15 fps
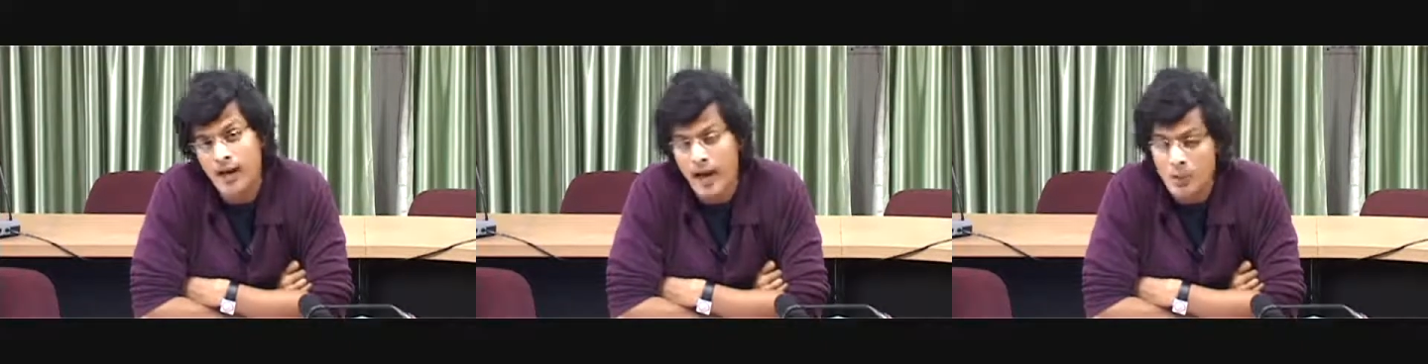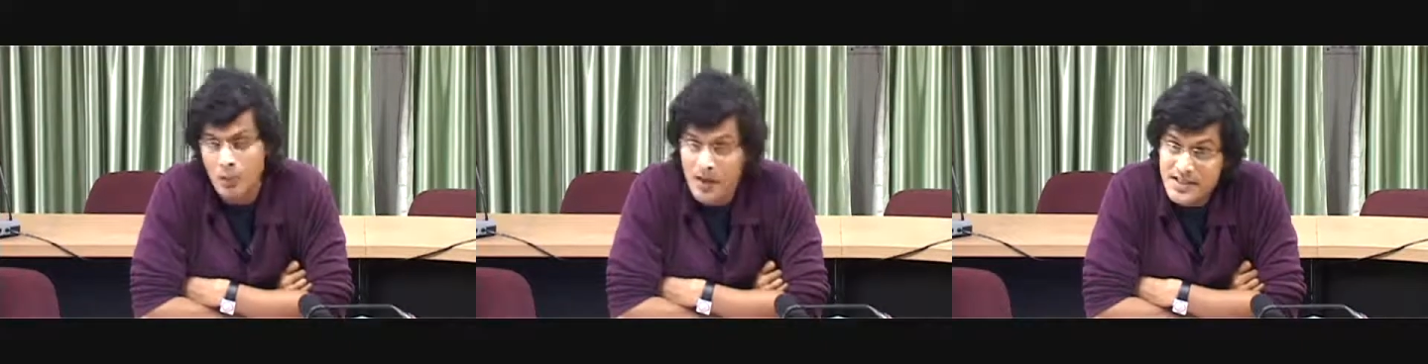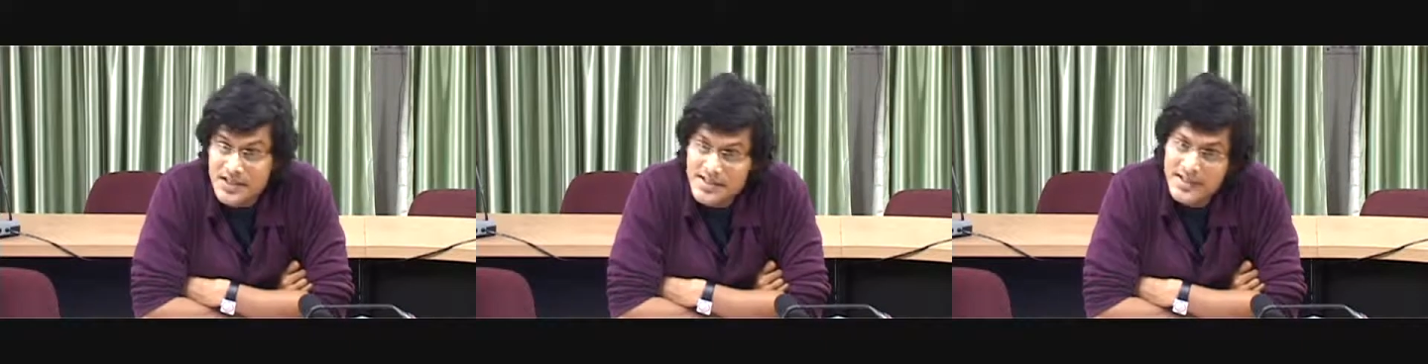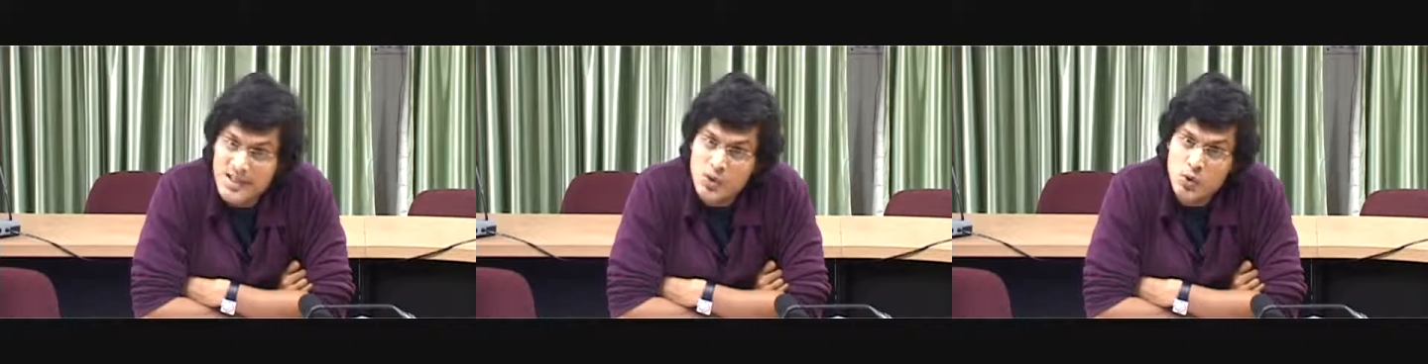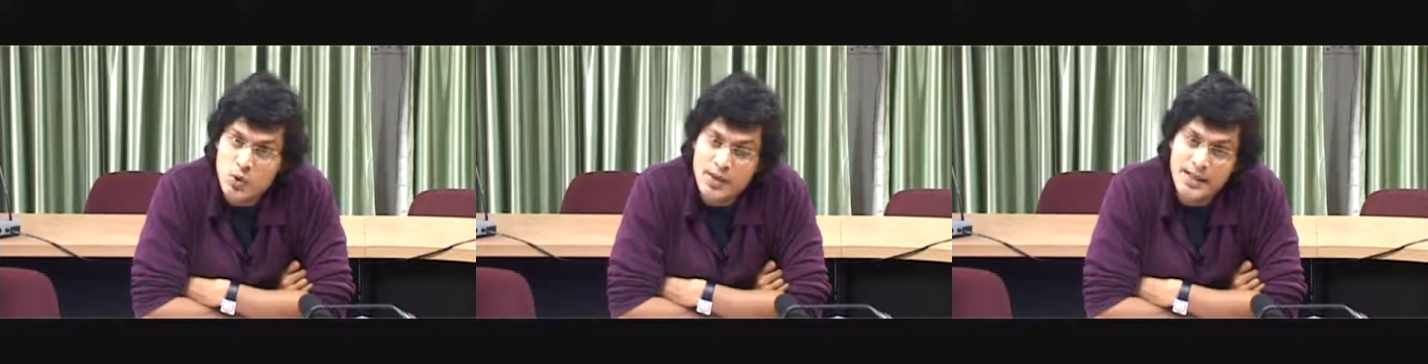And once these
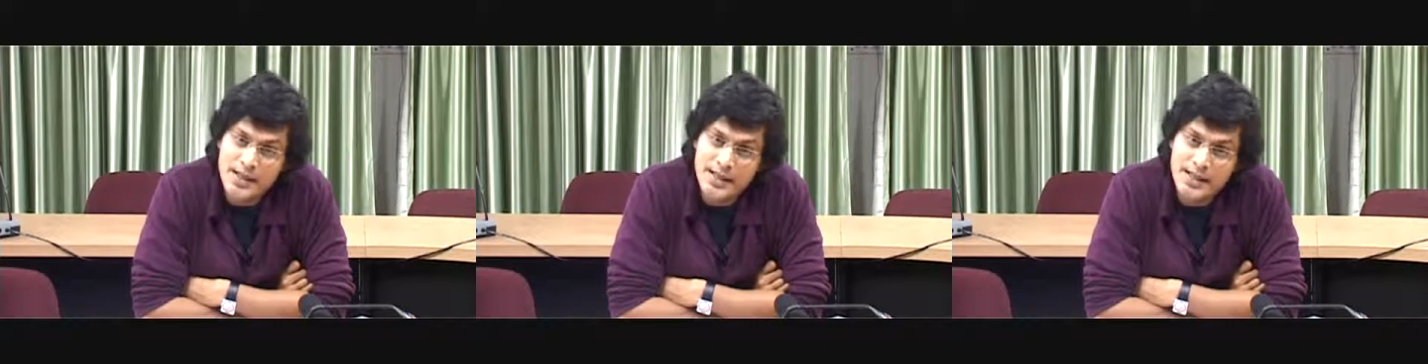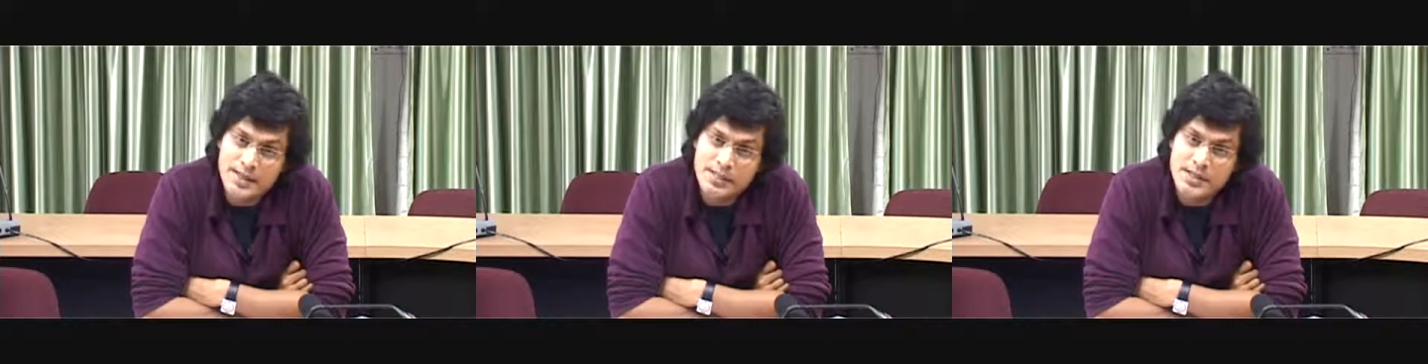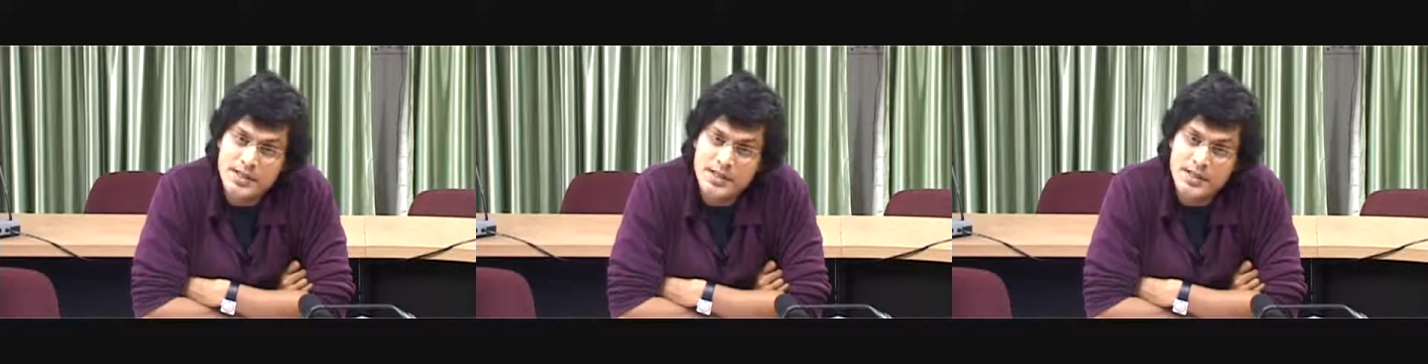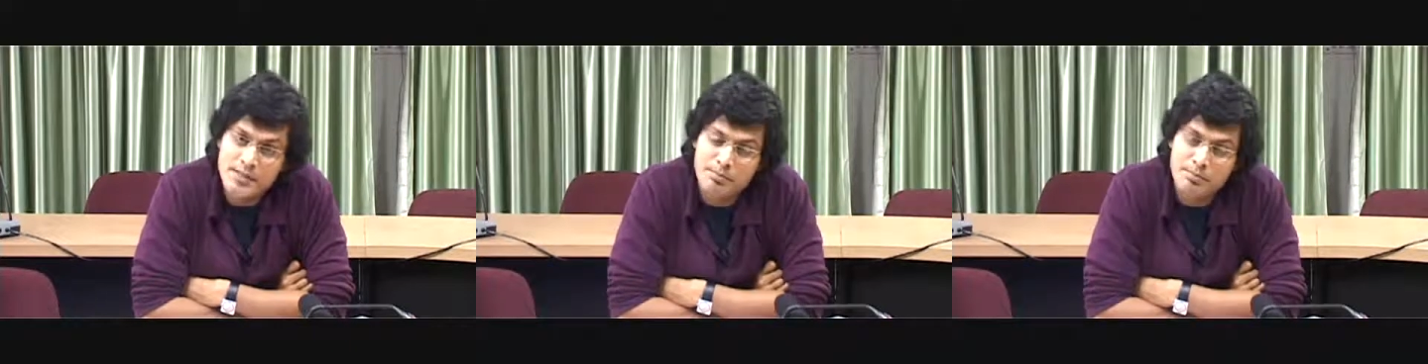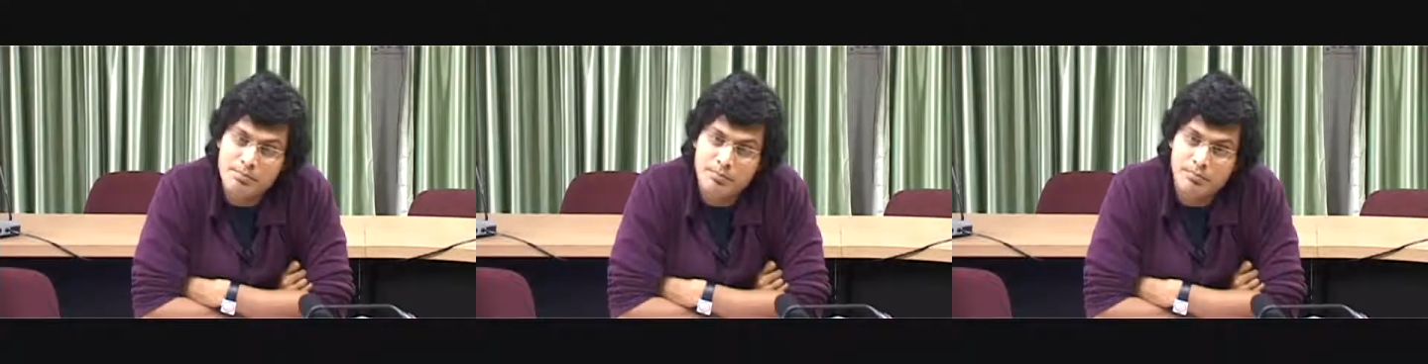student teams
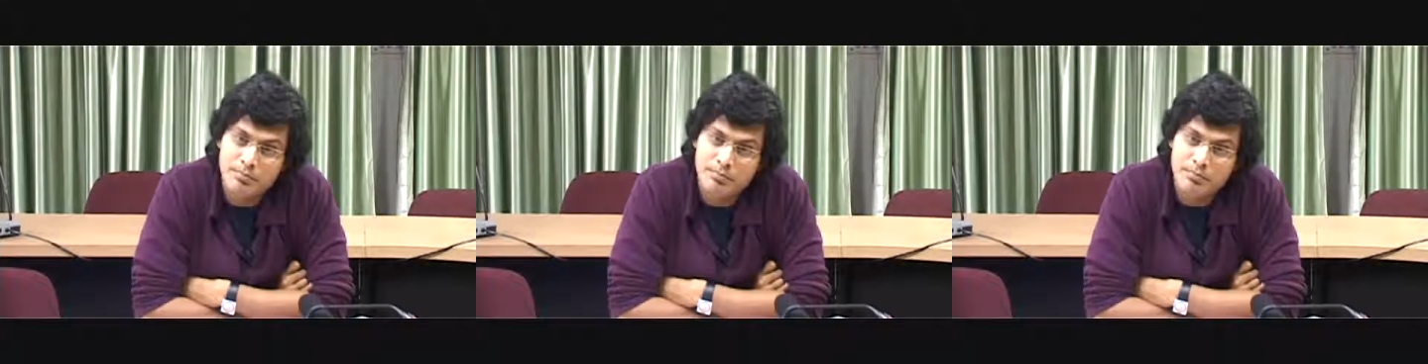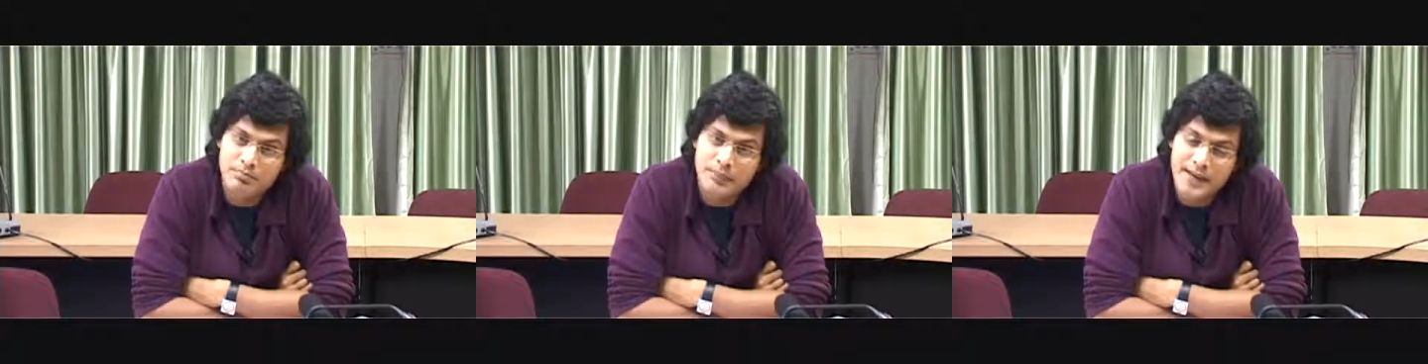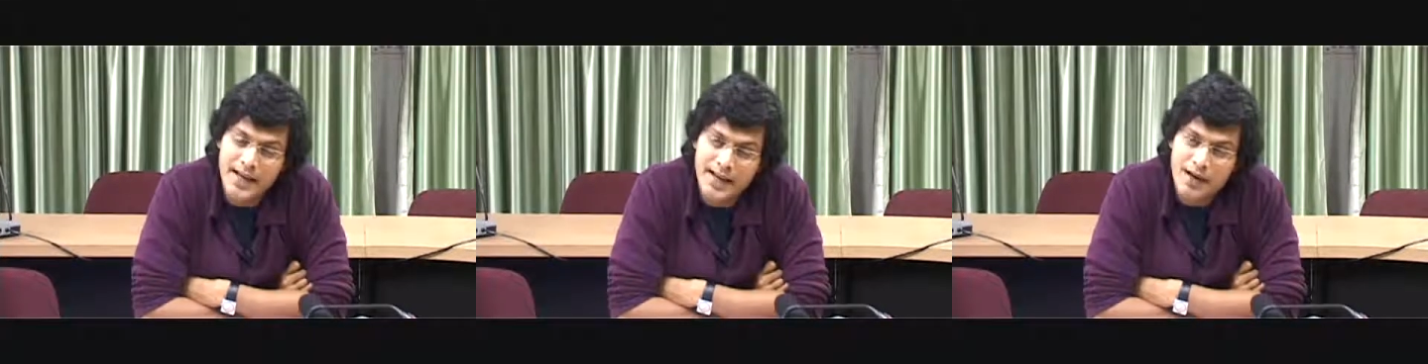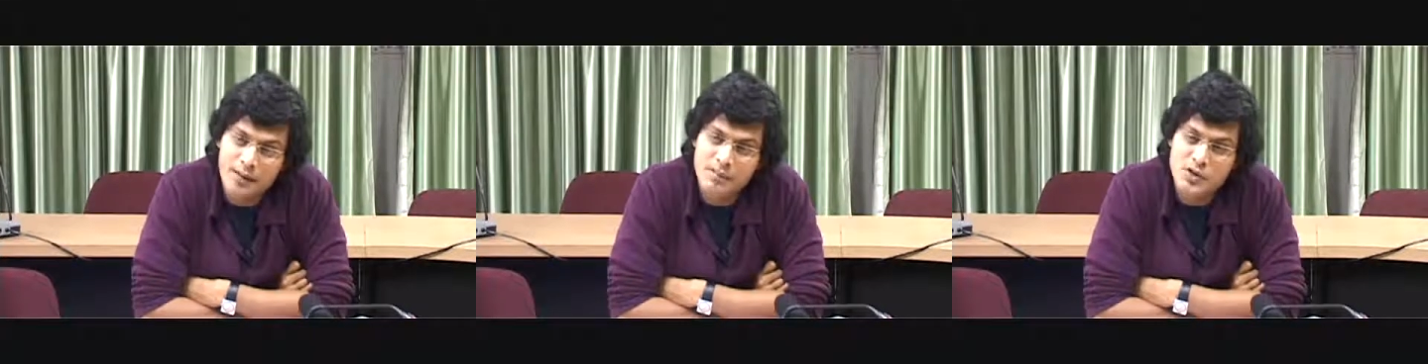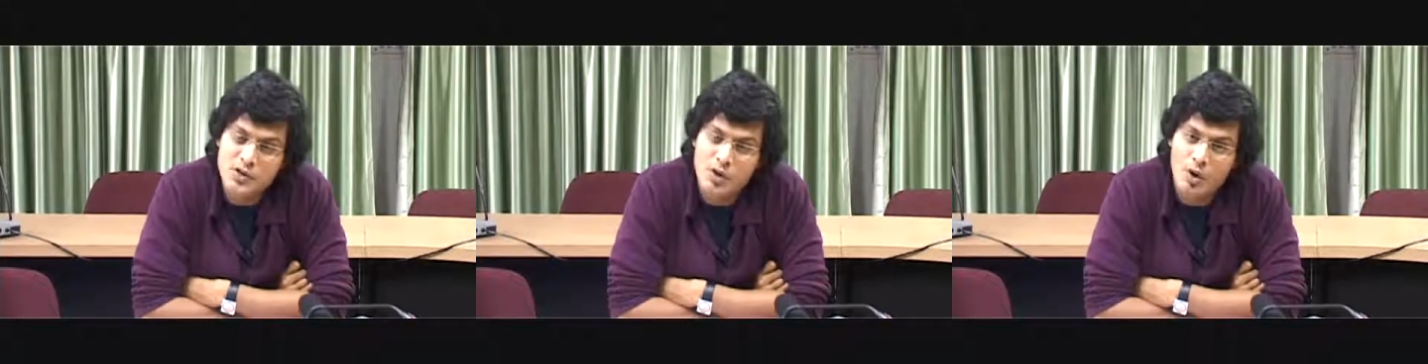take up this